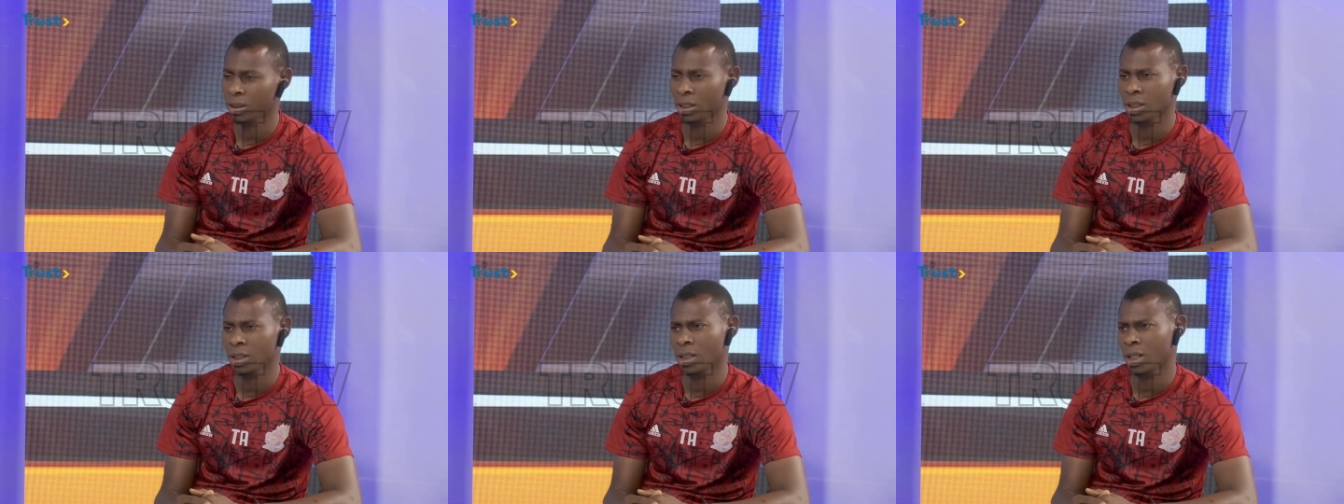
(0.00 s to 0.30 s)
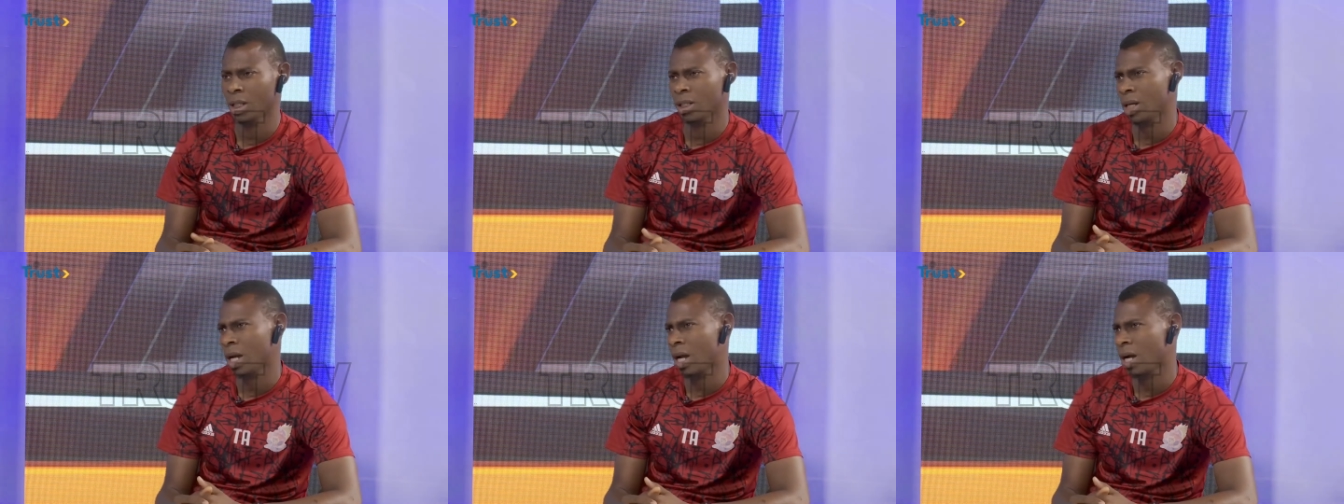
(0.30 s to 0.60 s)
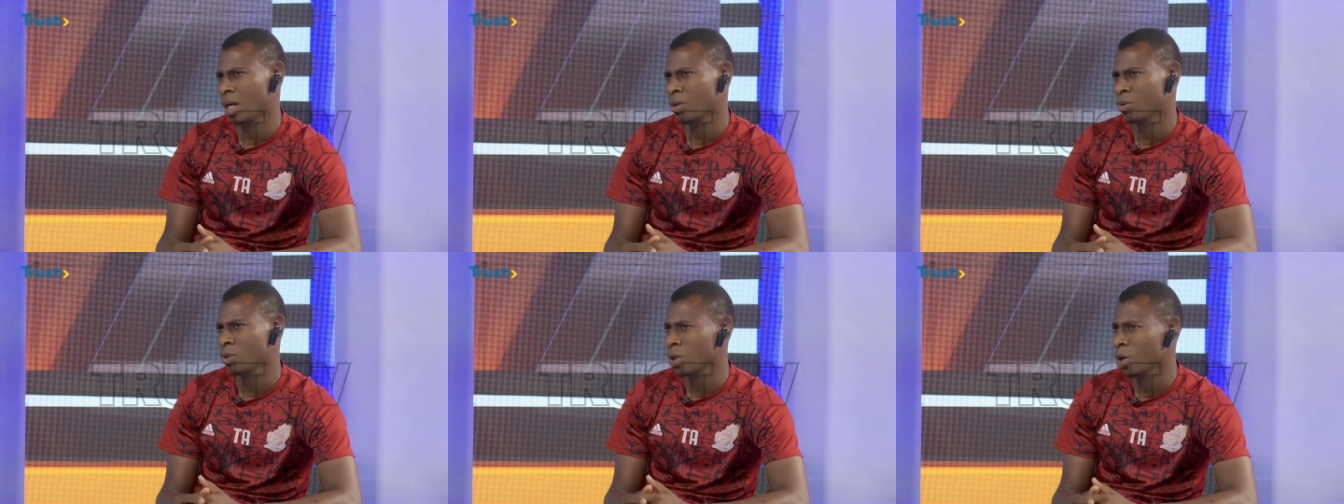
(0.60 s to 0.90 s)
And I, I
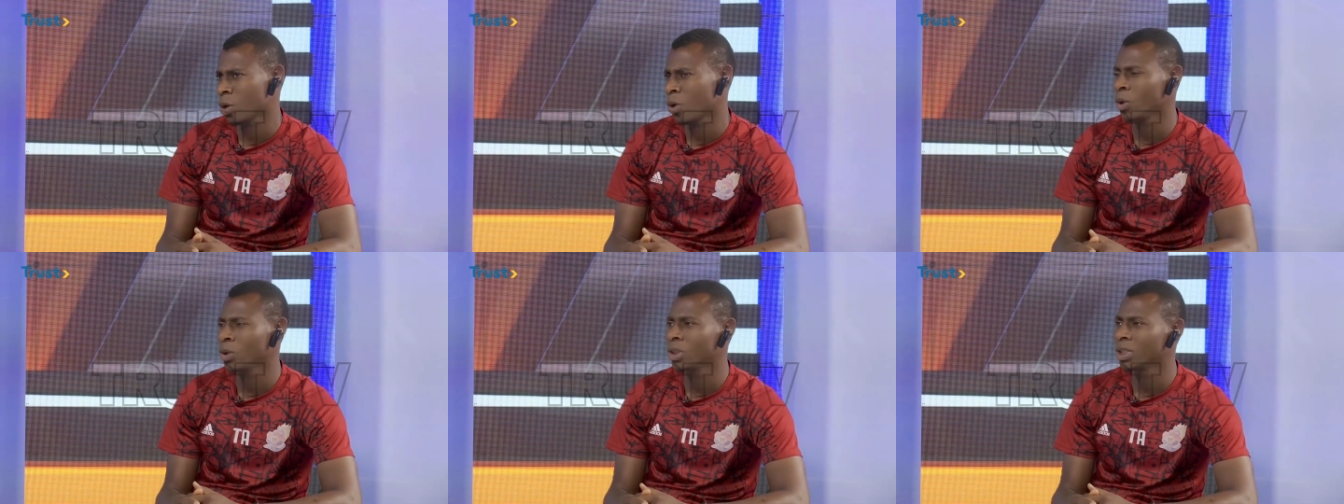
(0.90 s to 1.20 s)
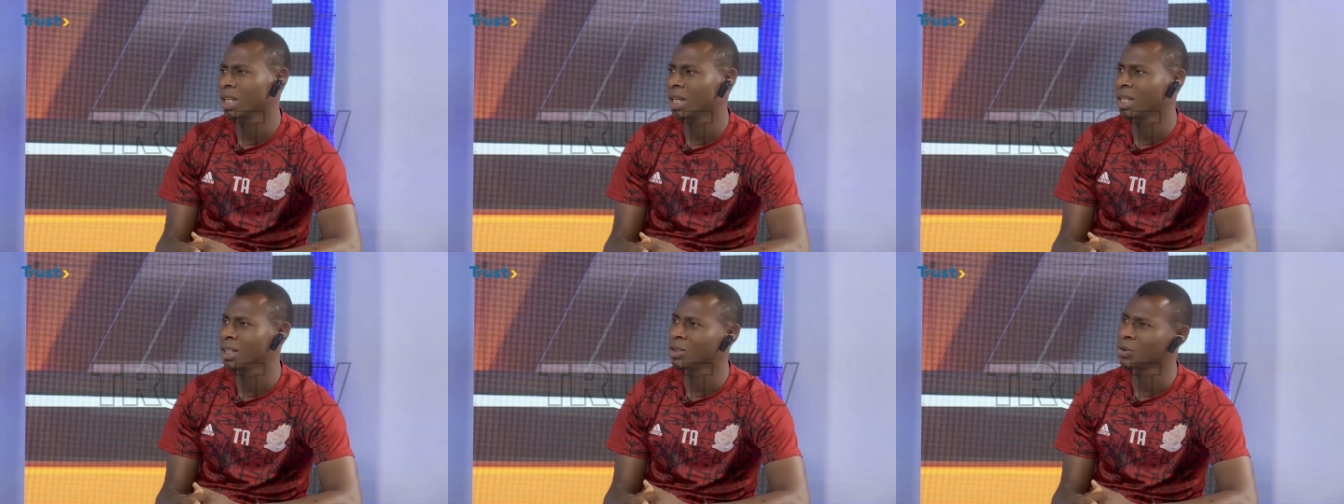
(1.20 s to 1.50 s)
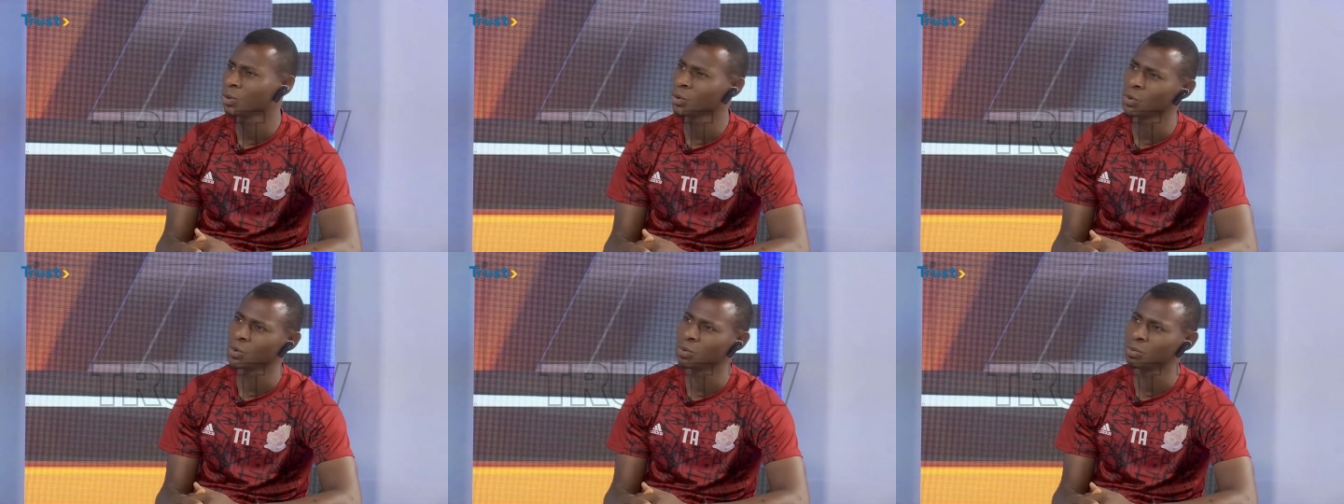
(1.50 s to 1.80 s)
recall then he
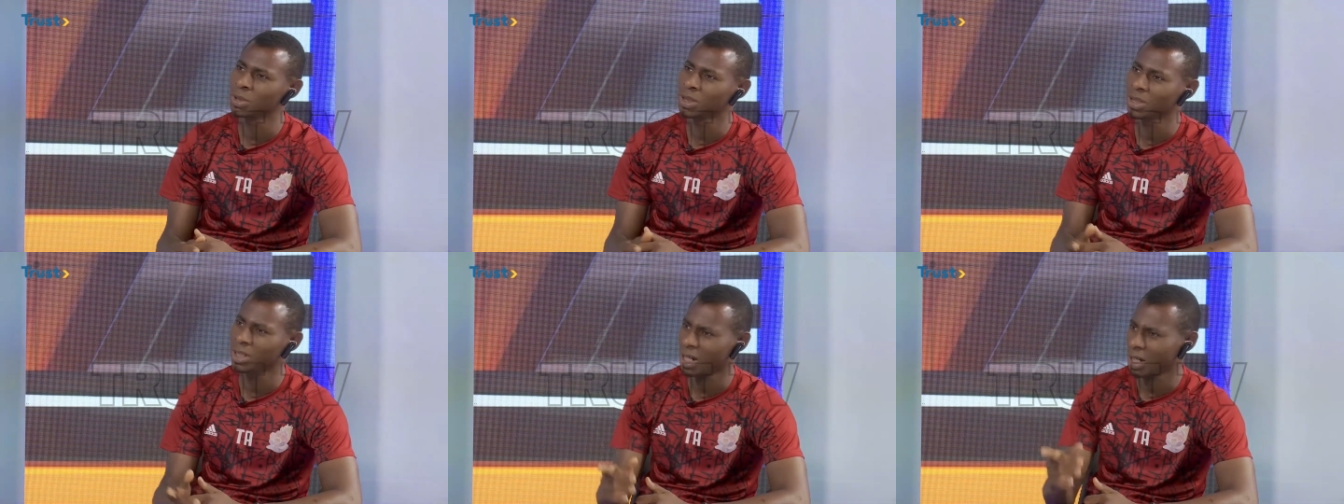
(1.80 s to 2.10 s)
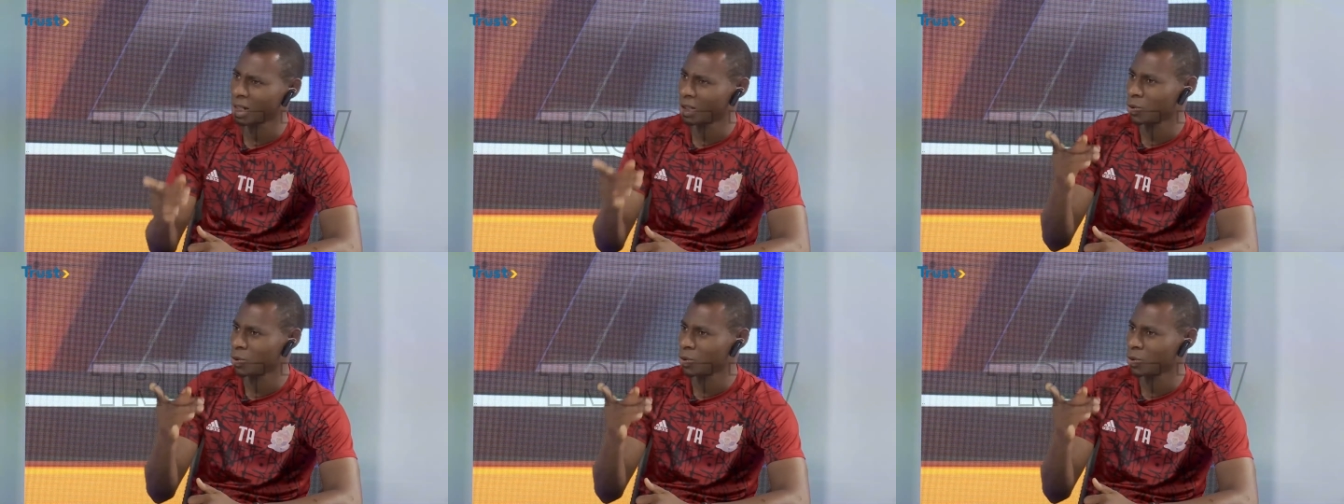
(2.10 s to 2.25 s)
told me,